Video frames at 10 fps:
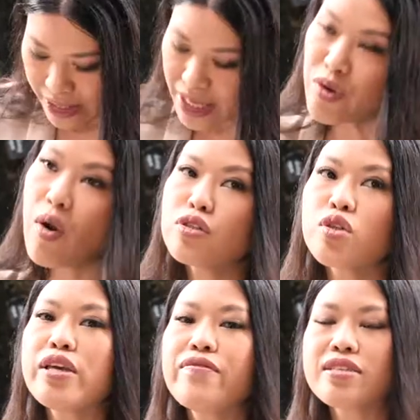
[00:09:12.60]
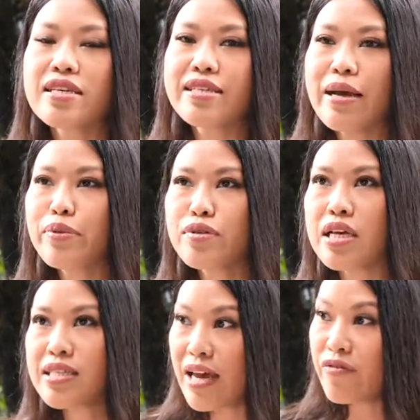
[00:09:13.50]
Can you also give us examples
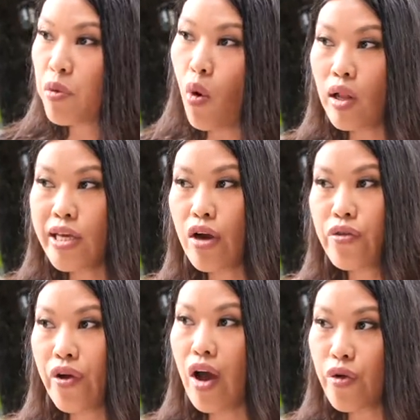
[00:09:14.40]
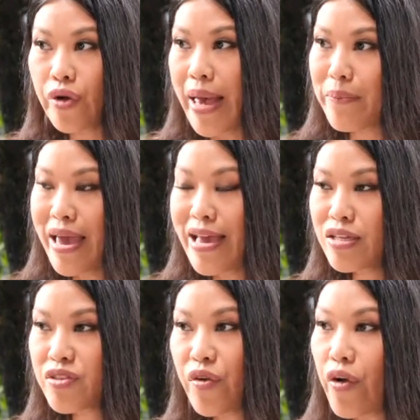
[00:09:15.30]
aside from Qualy? Are there other
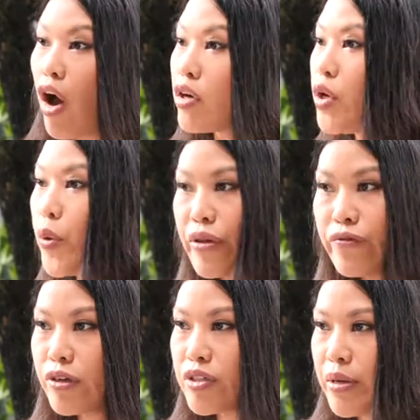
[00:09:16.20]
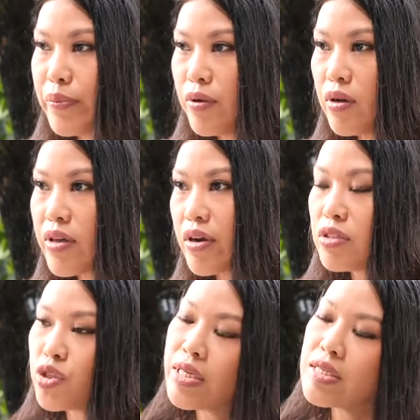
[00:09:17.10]
campaigns that are ongoing, for example, that are
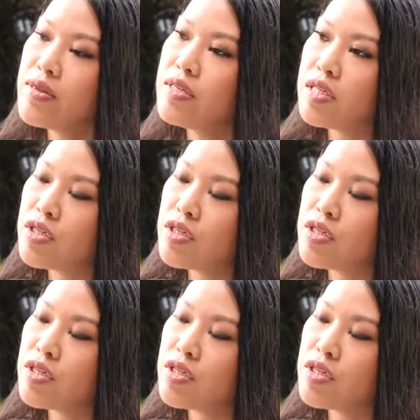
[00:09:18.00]
addressing these